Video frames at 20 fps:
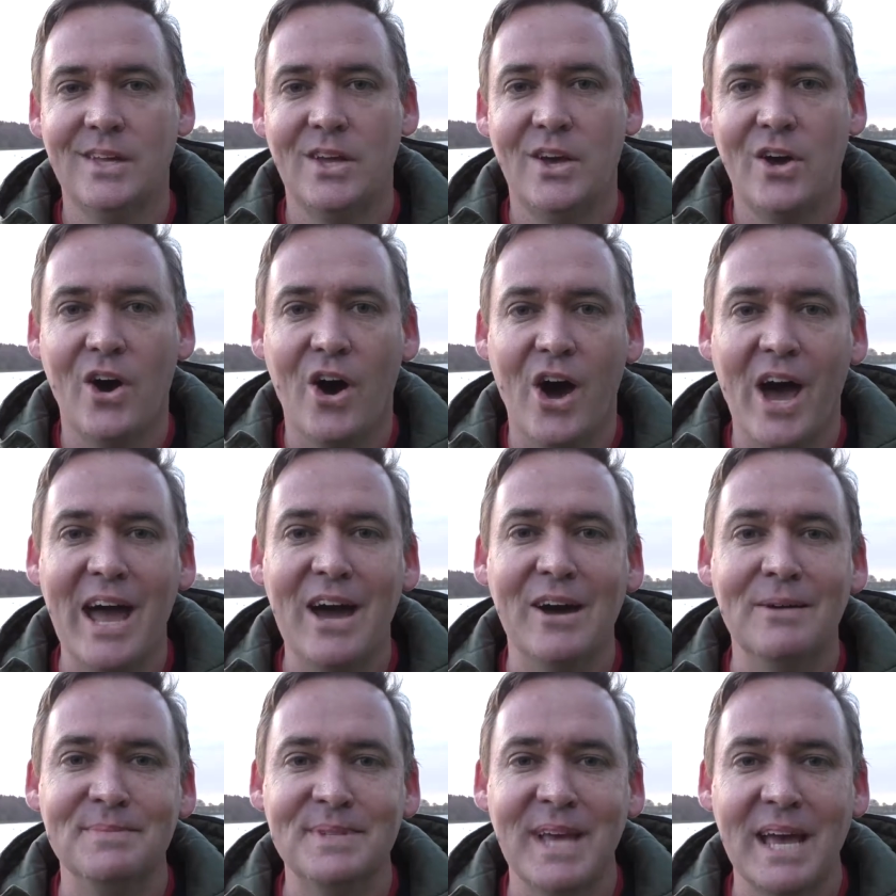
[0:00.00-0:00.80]
Hi,
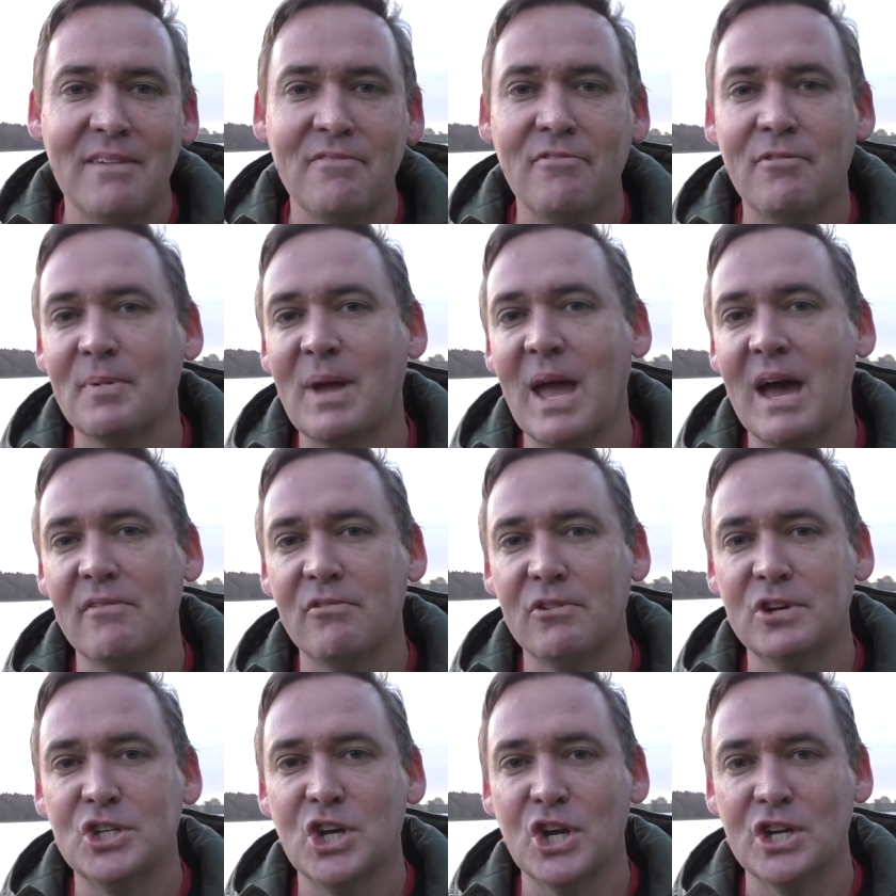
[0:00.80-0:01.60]
I'm Dave from
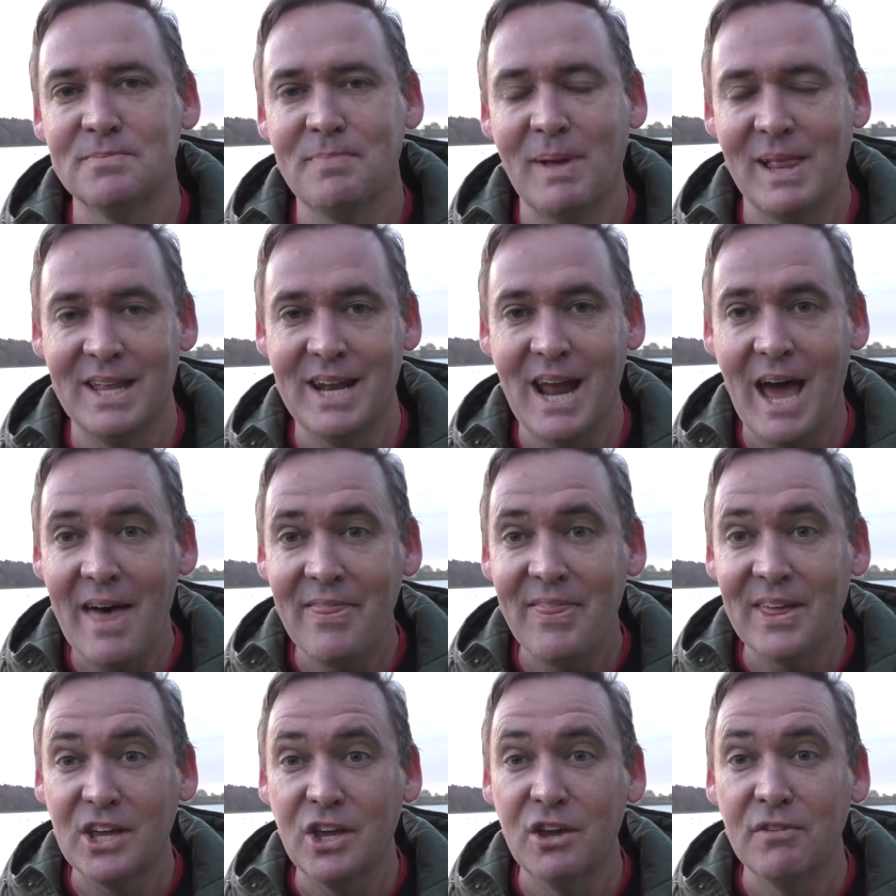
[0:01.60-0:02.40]
Calvary Church Ballina.
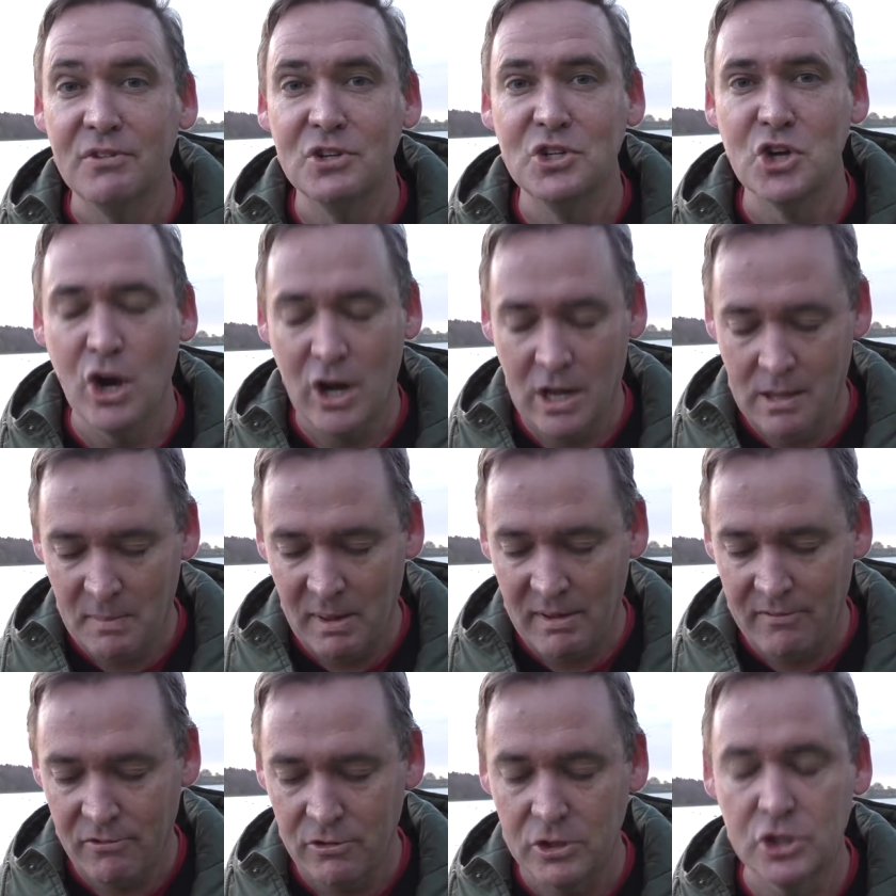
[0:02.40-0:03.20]
Thank you for joining
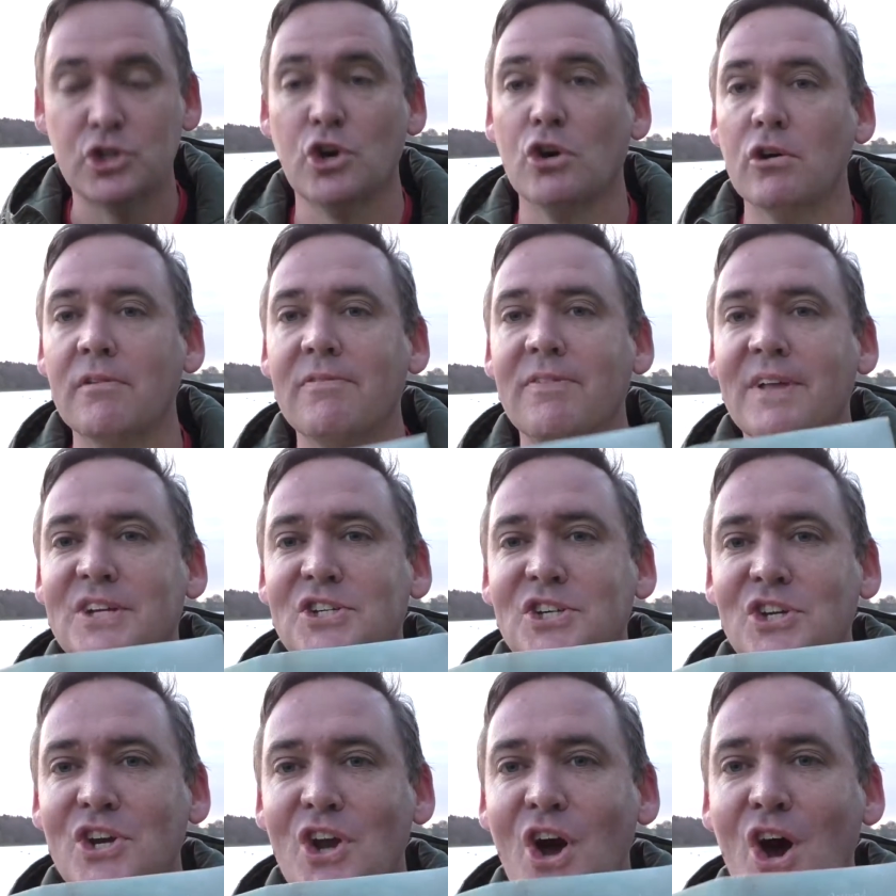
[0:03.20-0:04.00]
me for a short
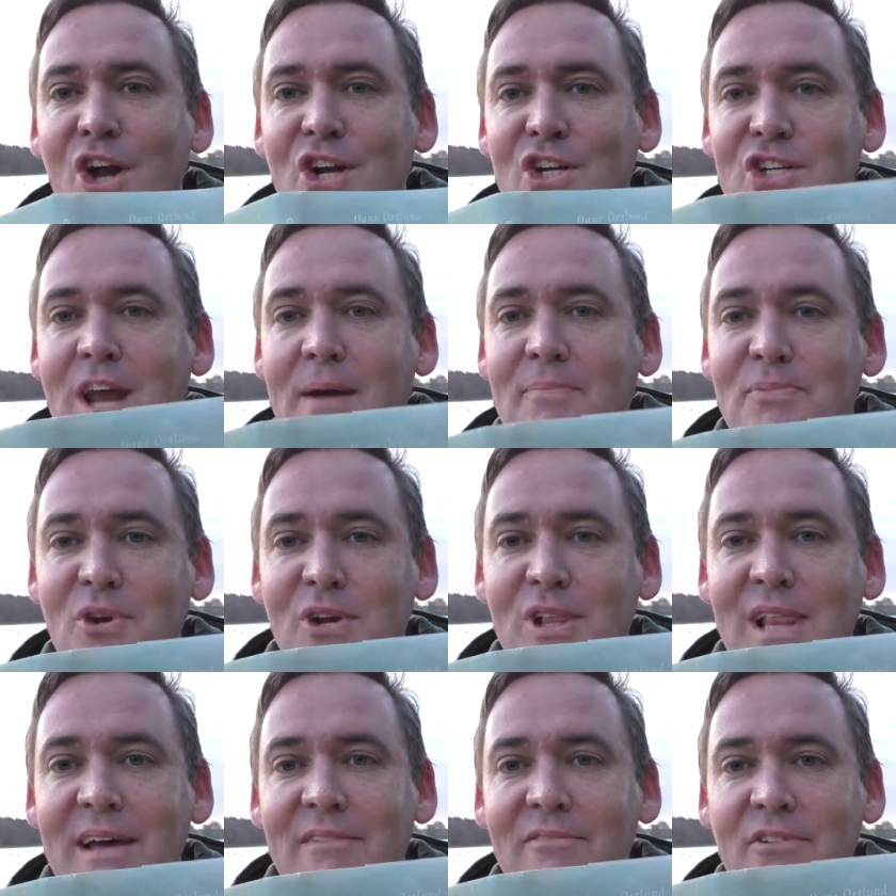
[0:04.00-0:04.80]
reflection on chapter
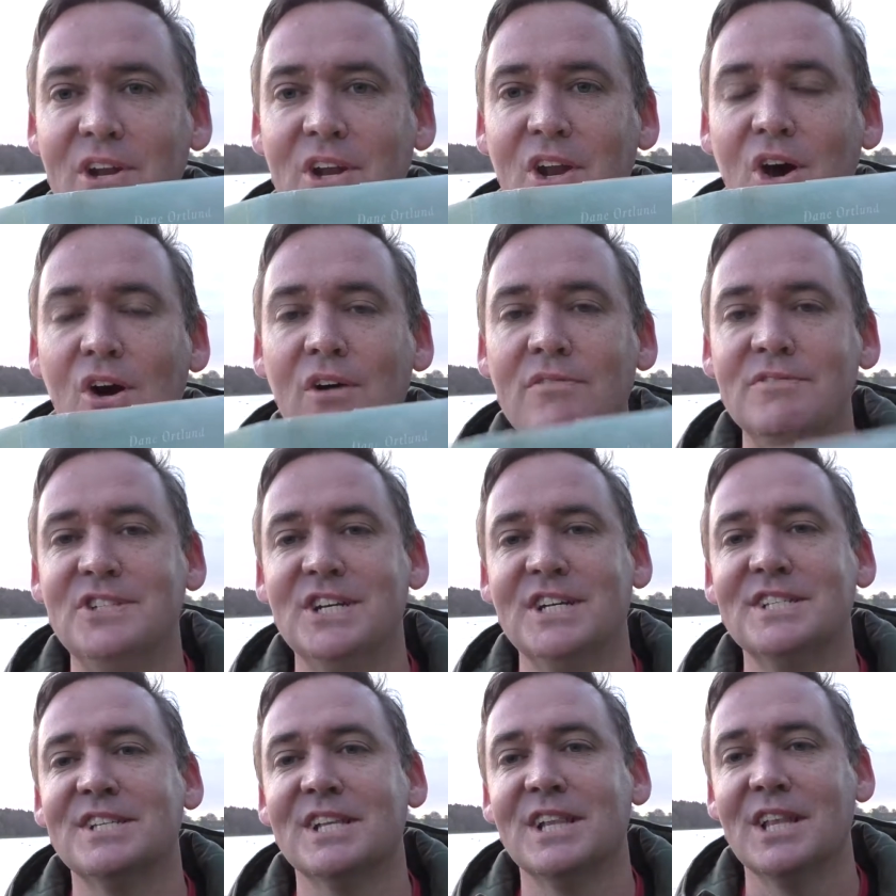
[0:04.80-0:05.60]
11 of
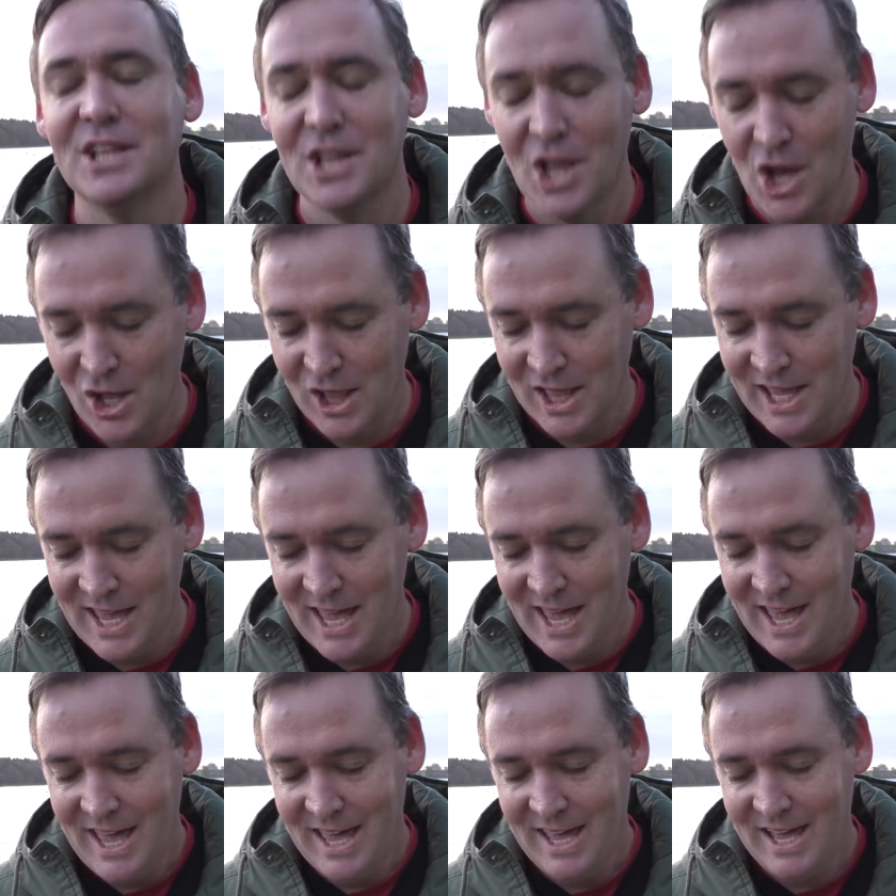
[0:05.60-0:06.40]
Gentle and Lowly,
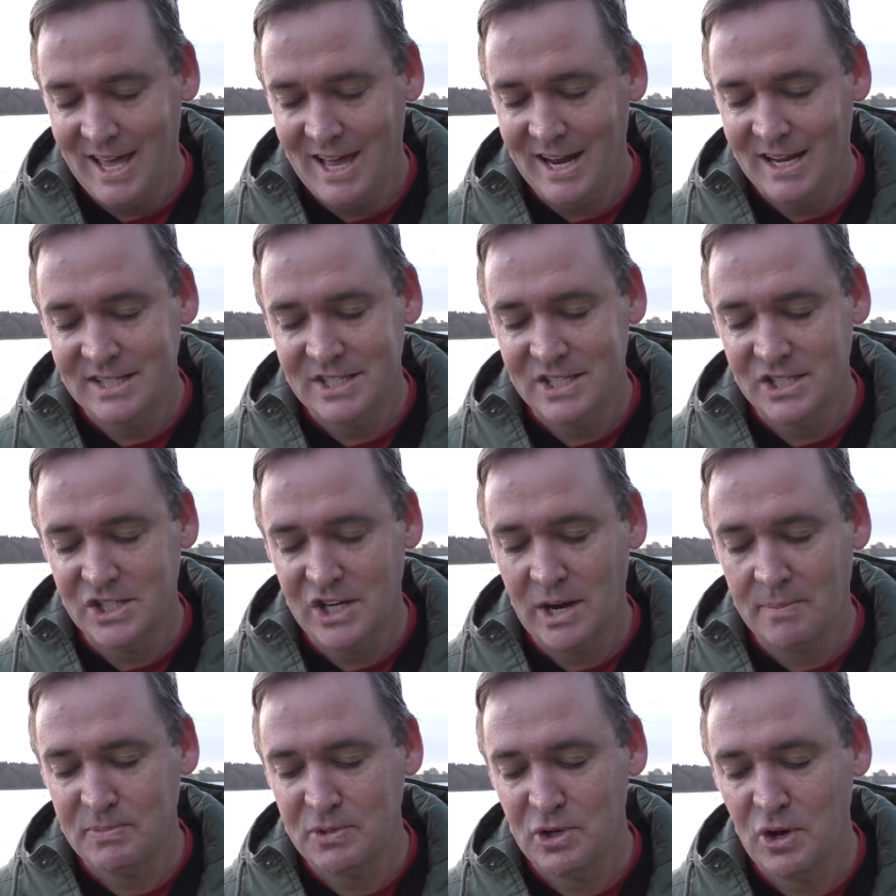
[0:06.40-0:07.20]
and it's a
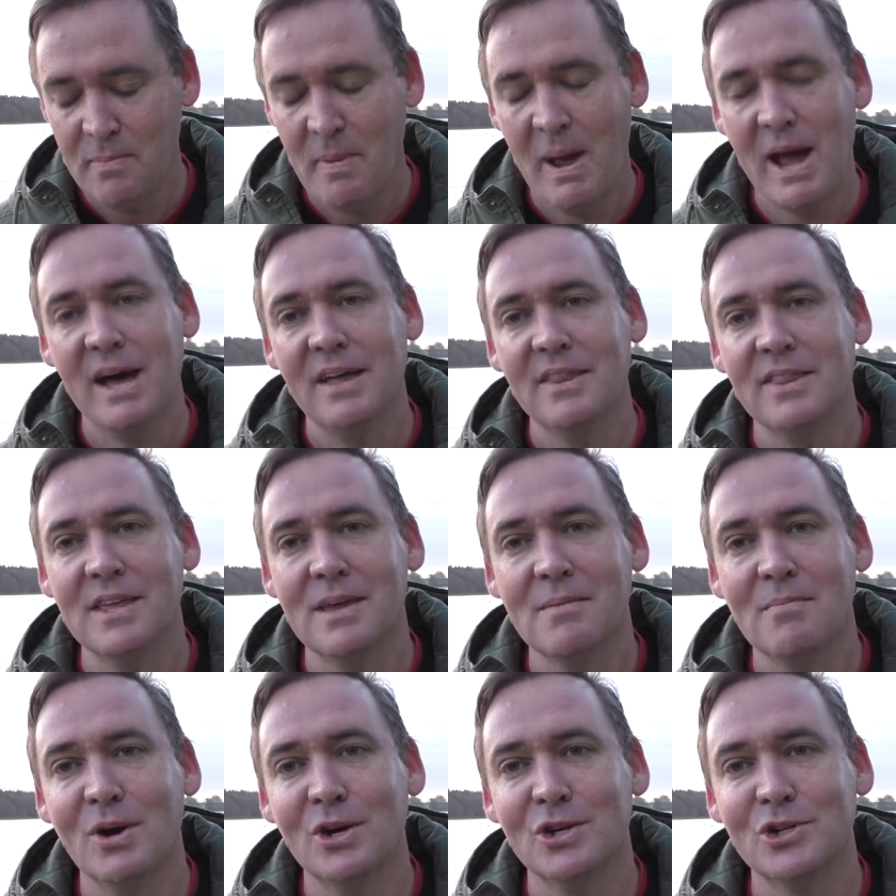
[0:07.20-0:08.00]
chapter about the
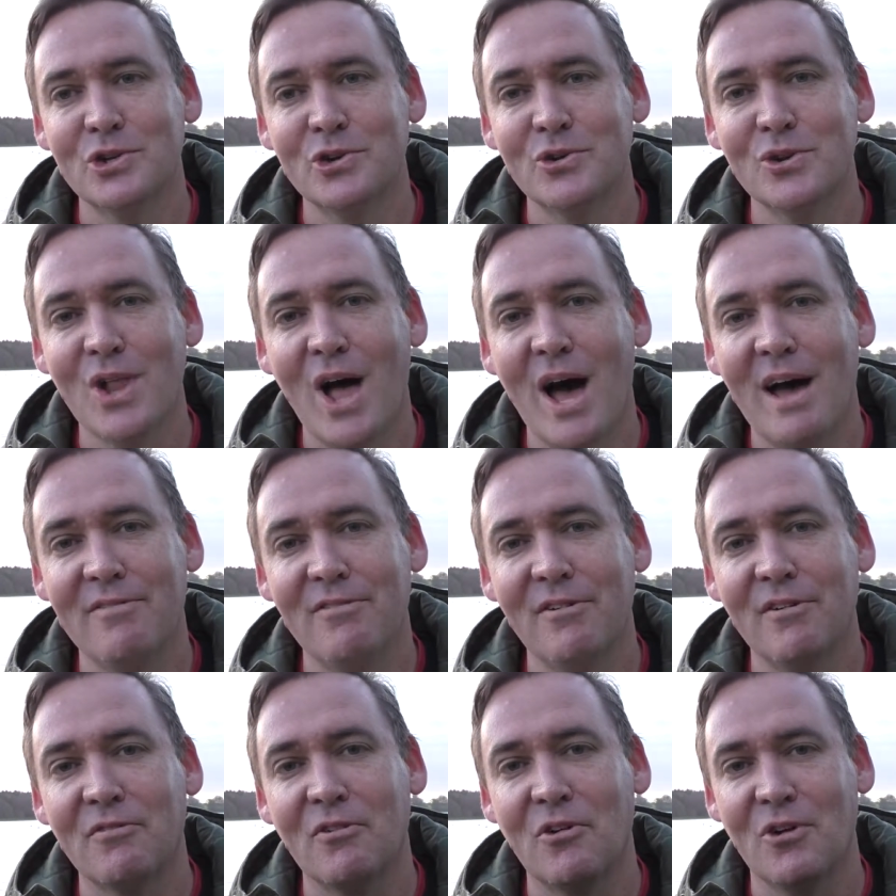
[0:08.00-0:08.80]
emotional life
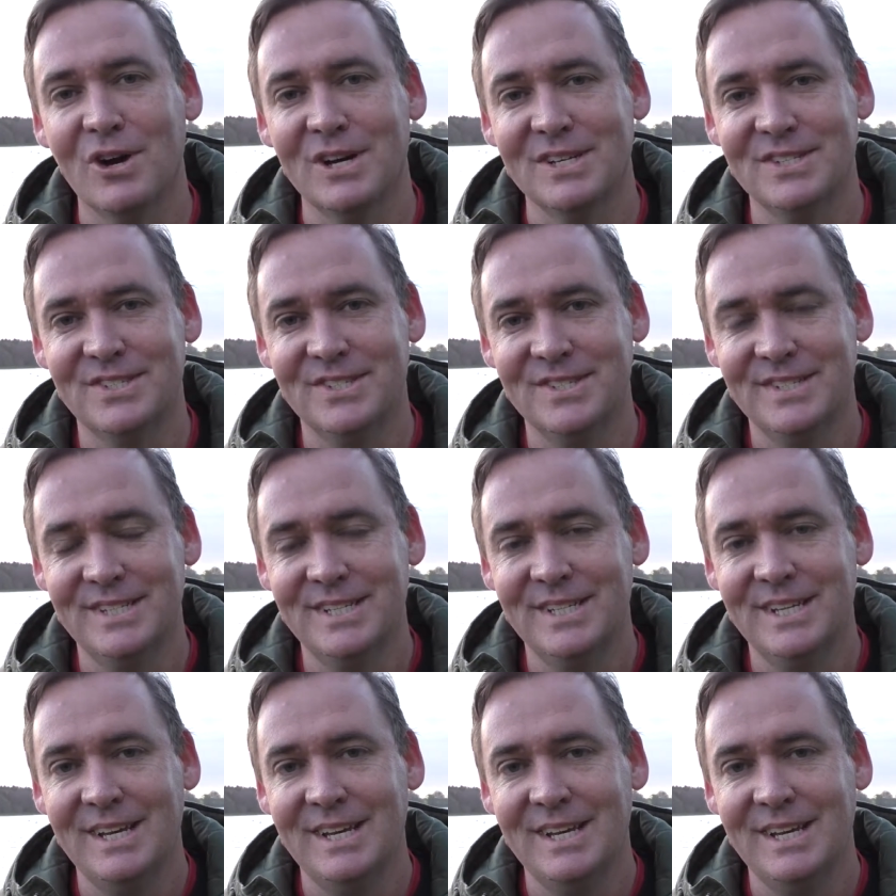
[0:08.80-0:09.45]
of Christ.